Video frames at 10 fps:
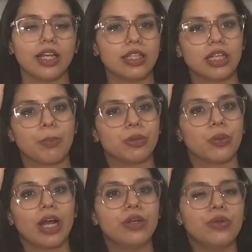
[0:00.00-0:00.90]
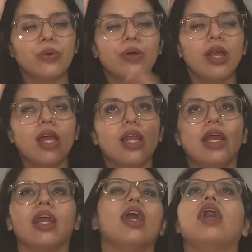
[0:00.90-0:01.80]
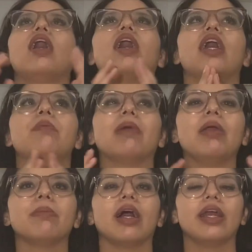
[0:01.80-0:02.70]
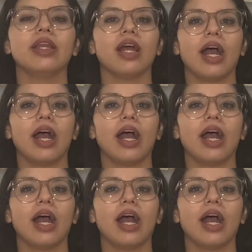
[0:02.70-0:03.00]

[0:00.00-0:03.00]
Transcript: I need the epidural. I knew, like, in my mind,